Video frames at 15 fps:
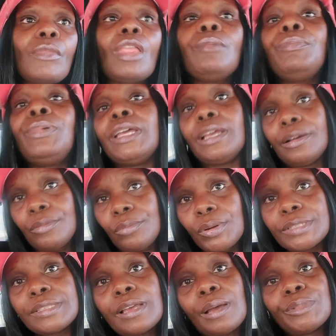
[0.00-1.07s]
But of
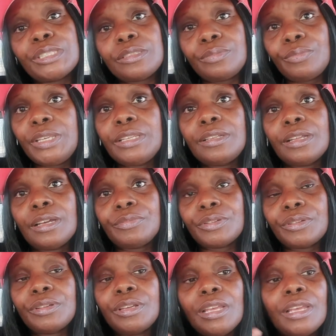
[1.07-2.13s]
course, I'm a sweet
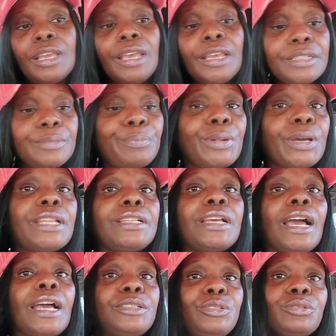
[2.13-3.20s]
lover, and but
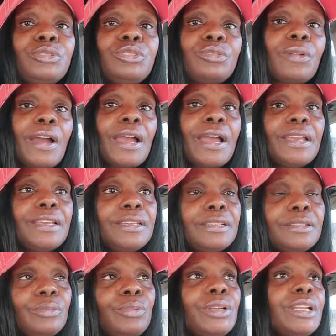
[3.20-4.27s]
I do try
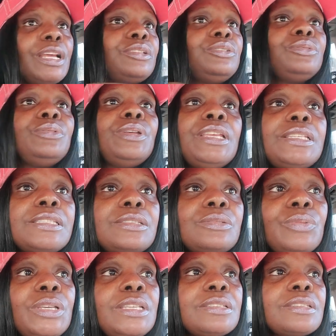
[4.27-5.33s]
when I do eat
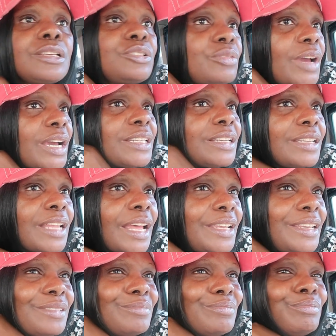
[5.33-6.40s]
sweets, I try to
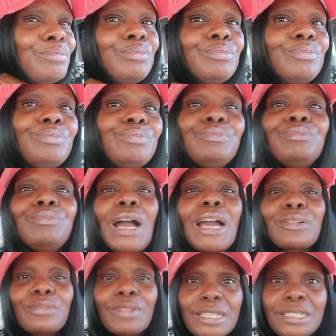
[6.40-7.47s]
like
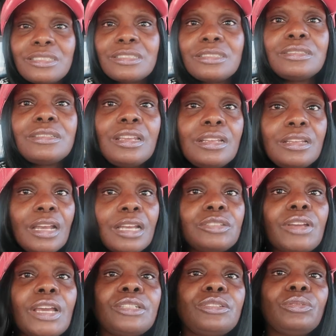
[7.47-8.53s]
moderation. I
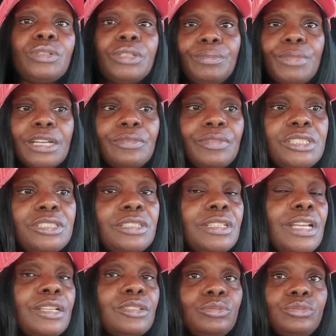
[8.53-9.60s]
try to do it in moderation,
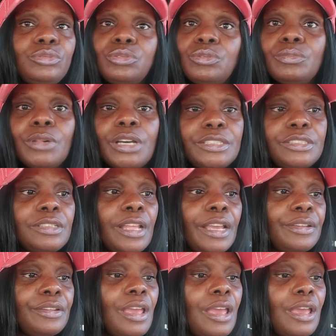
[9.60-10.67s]
not do too much. Like,